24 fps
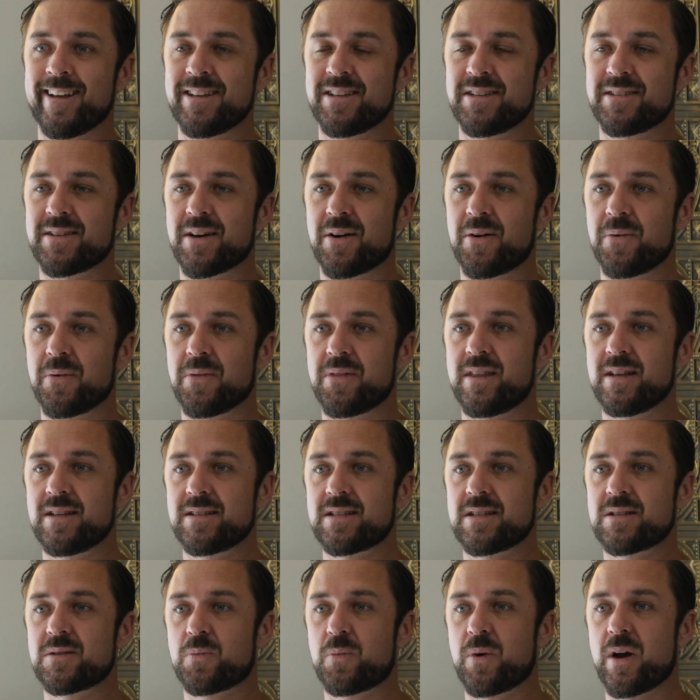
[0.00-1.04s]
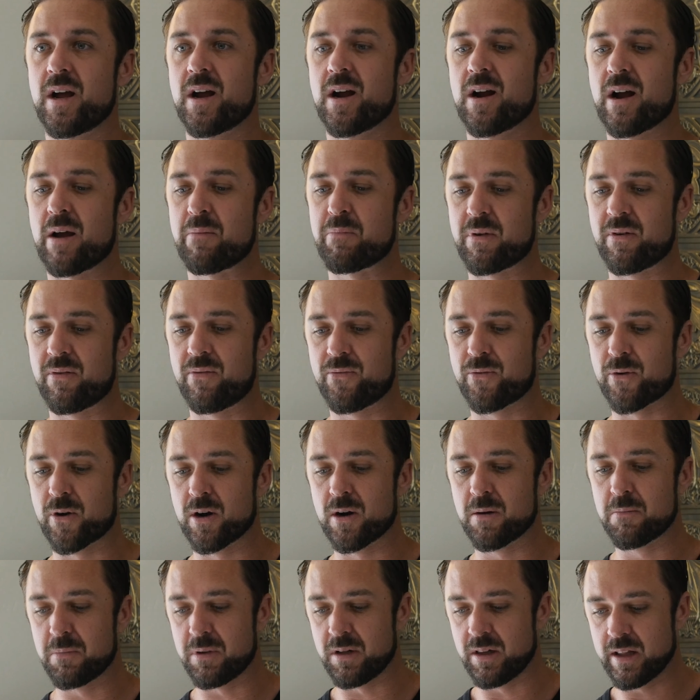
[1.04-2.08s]
So this is where I'm a
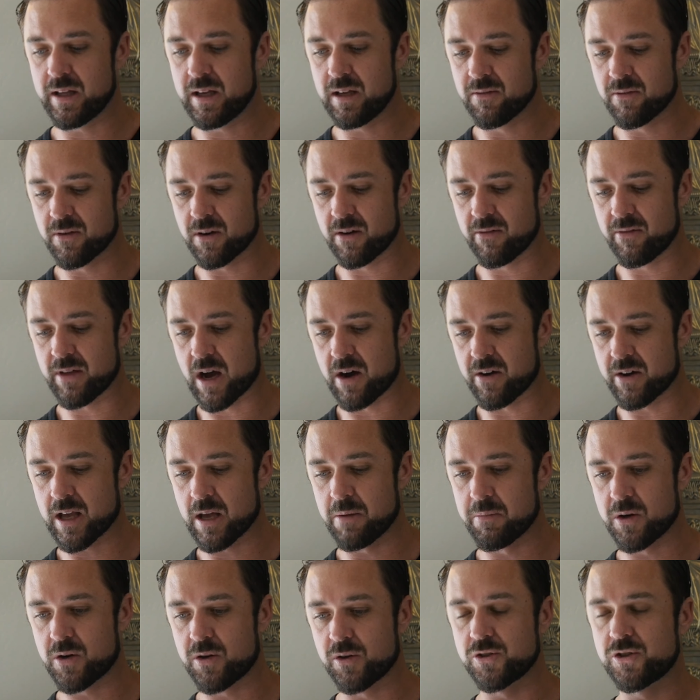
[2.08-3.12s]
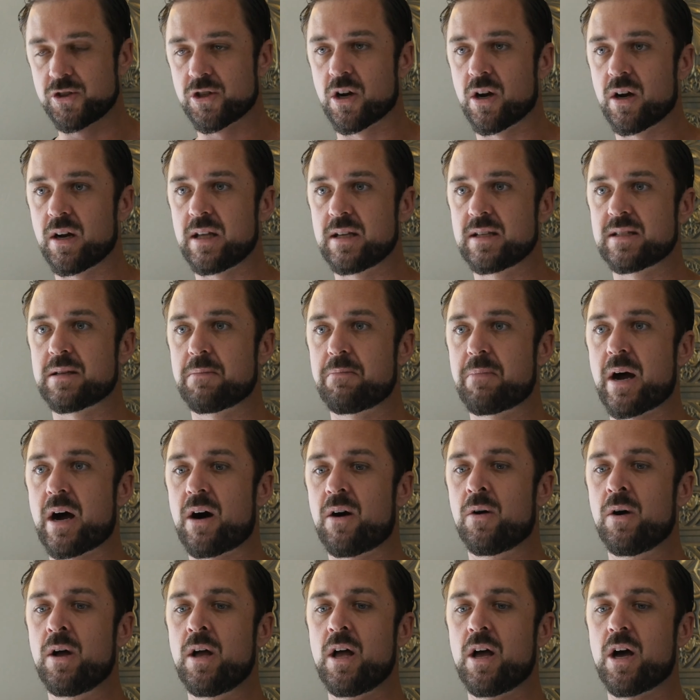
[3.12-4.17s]
firm believer of the alchemical journey is
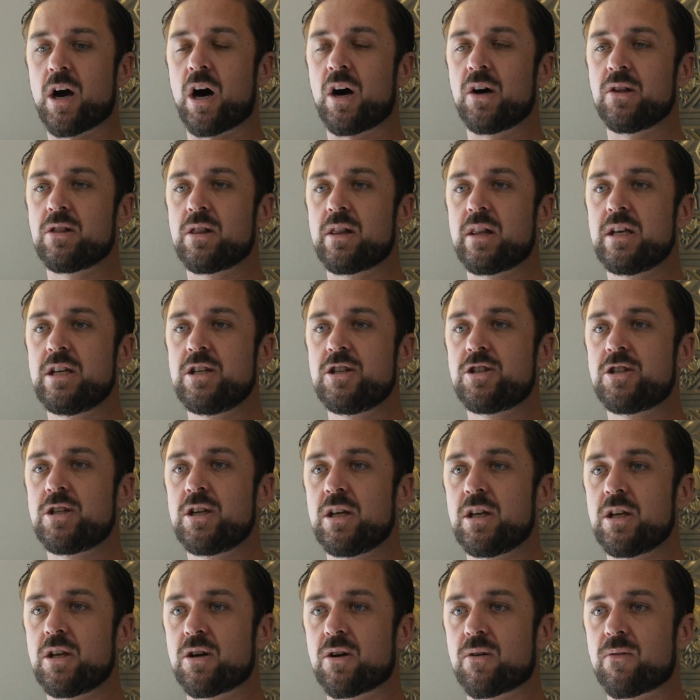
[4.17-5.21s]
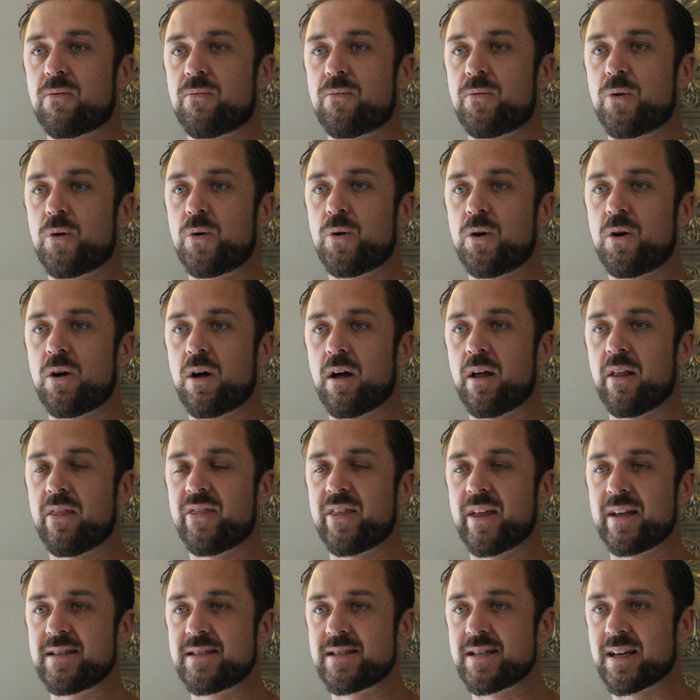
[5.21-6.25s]
about unleashing your full
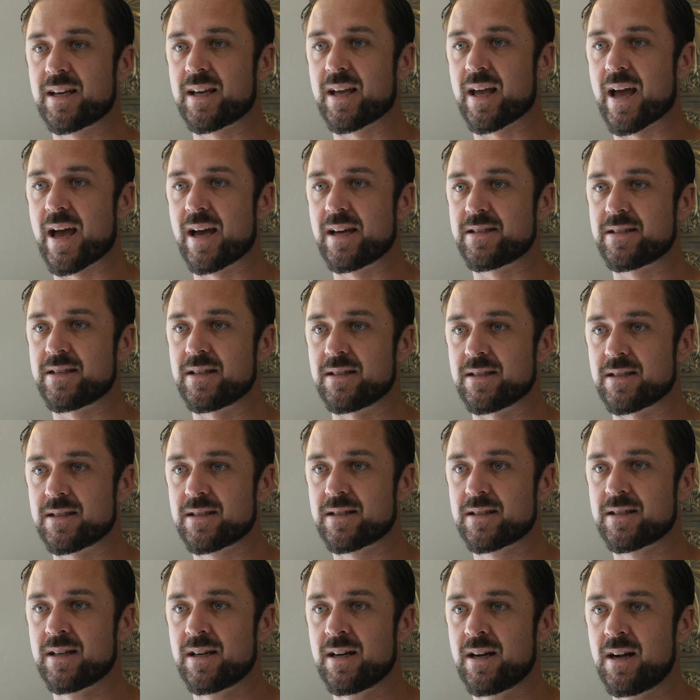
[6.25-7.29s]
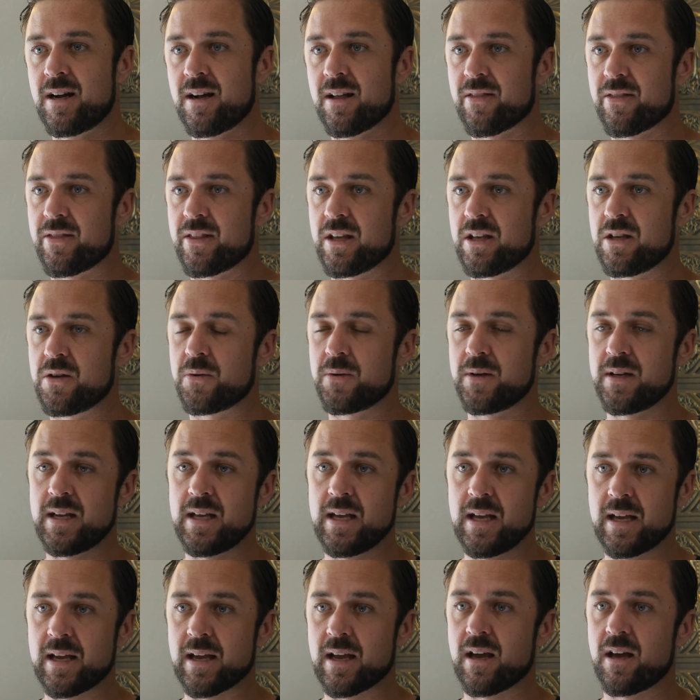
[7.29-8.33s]
authentic essence, the
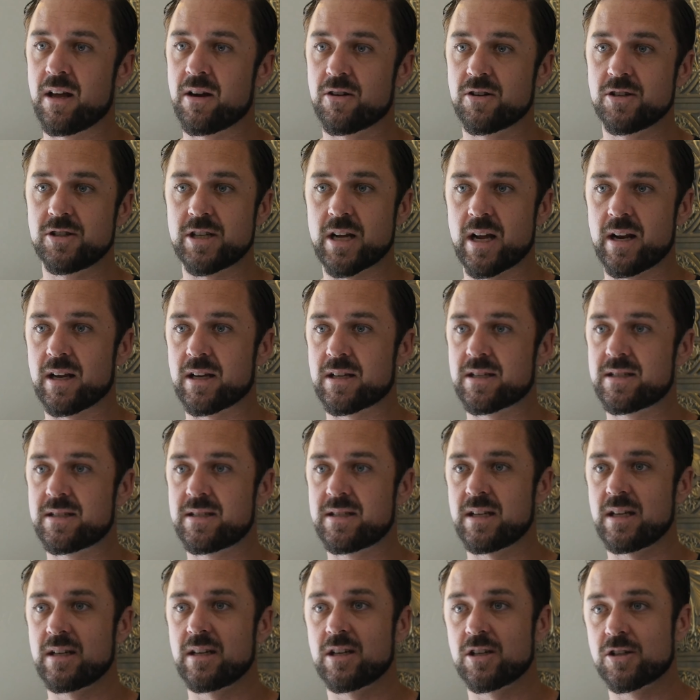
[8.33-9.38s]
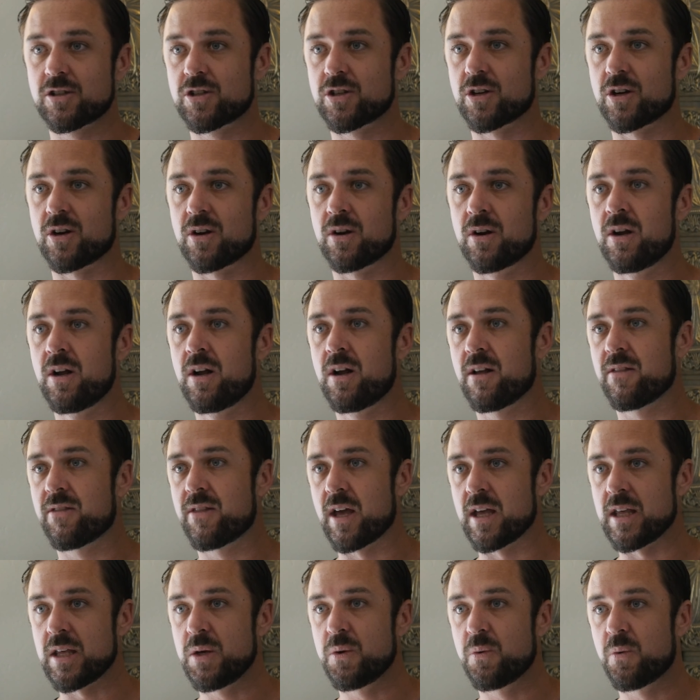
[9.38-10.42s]
unique energetic signature
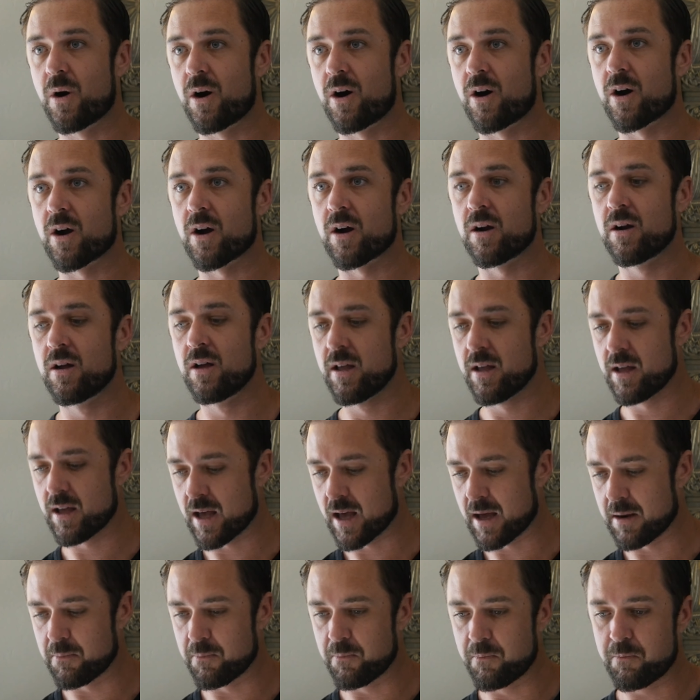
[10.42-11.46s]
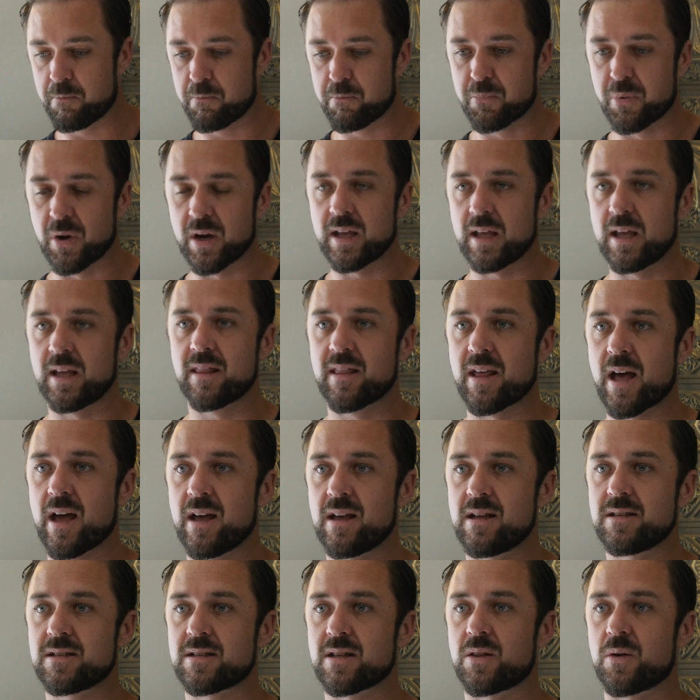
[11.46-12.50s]
that you are, and bringing that
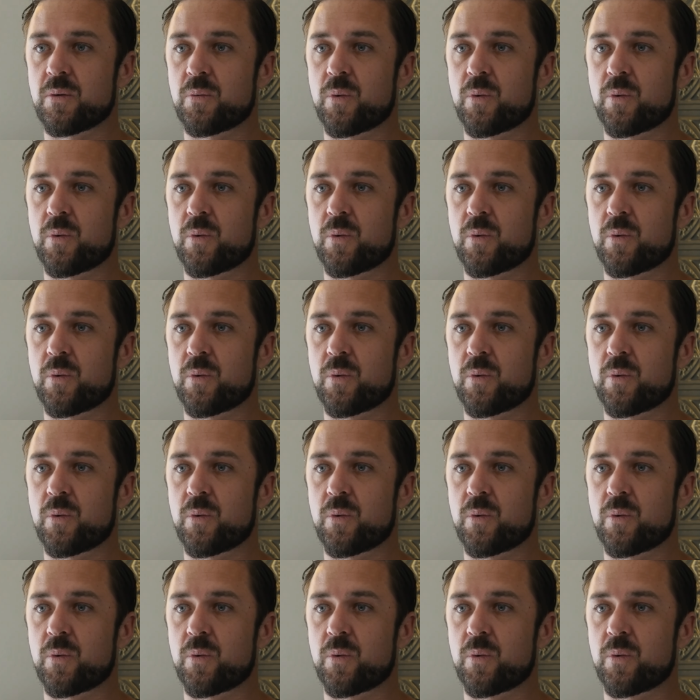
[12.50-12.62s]
into the